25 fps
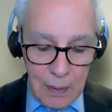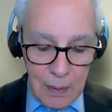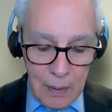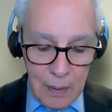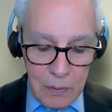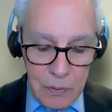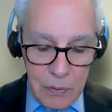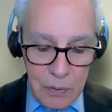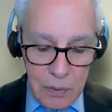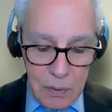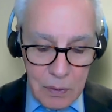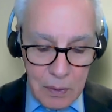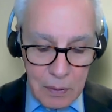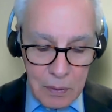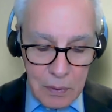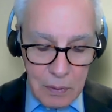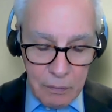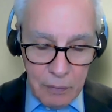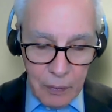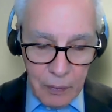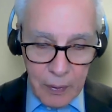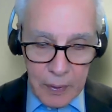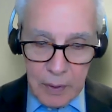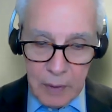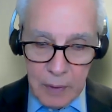It's a
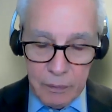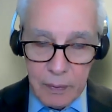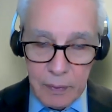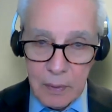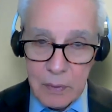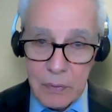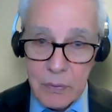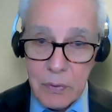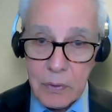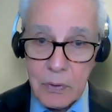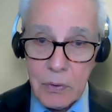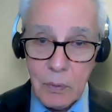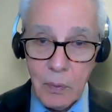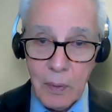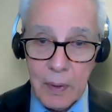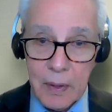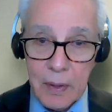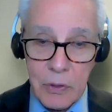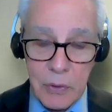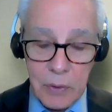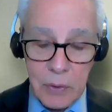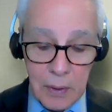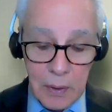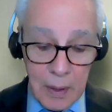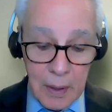very difficult
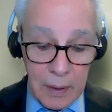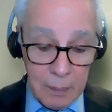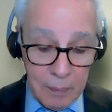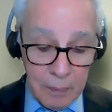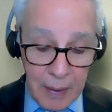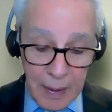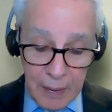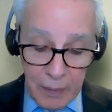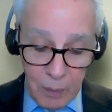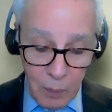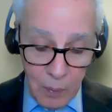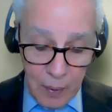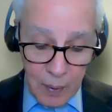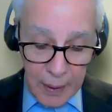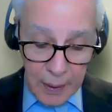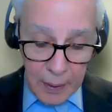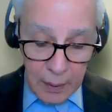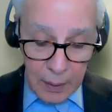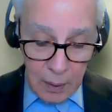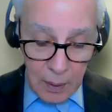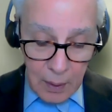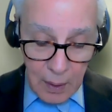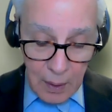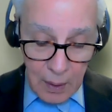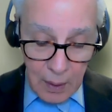situation. And by the
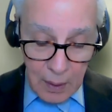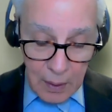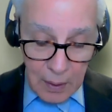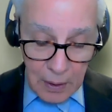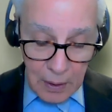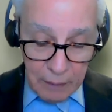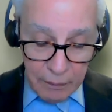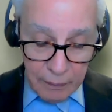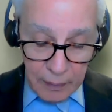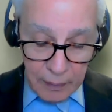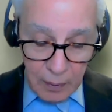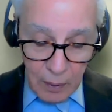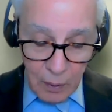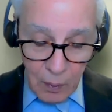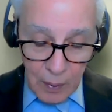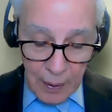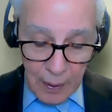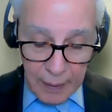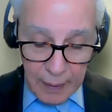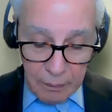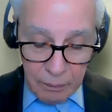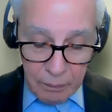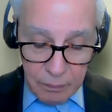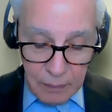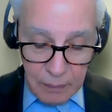way, even though
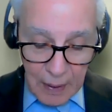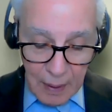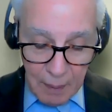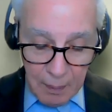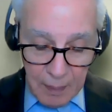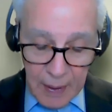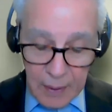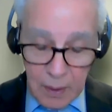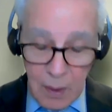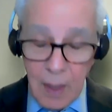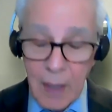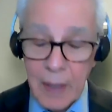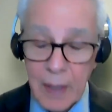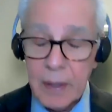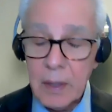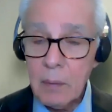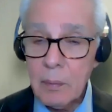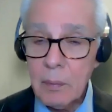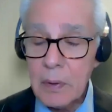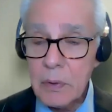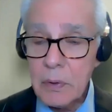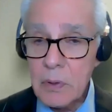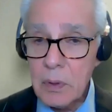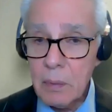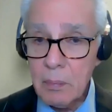I make
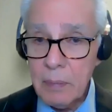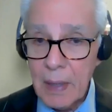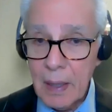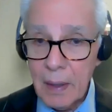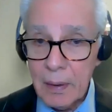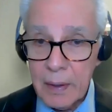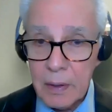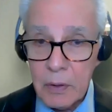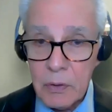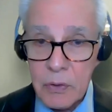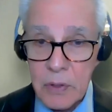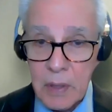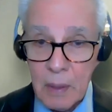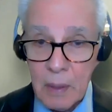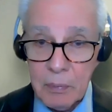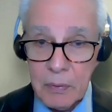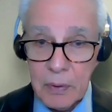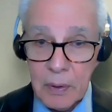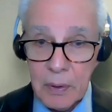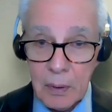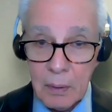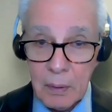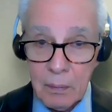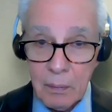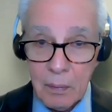arguments about
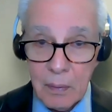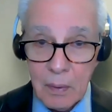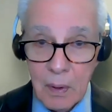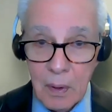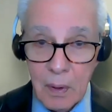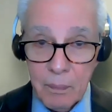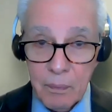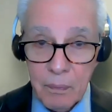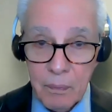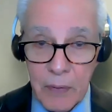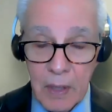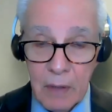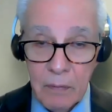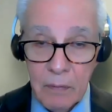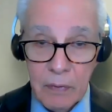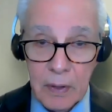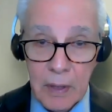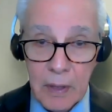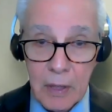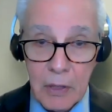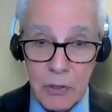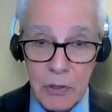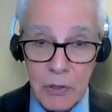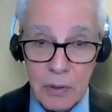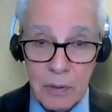exempting
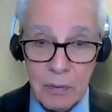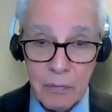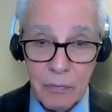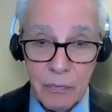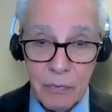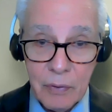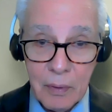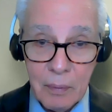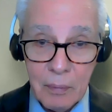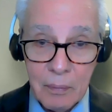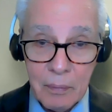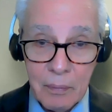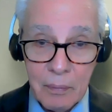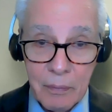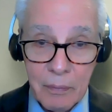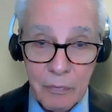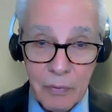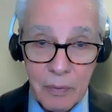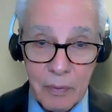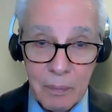aviation from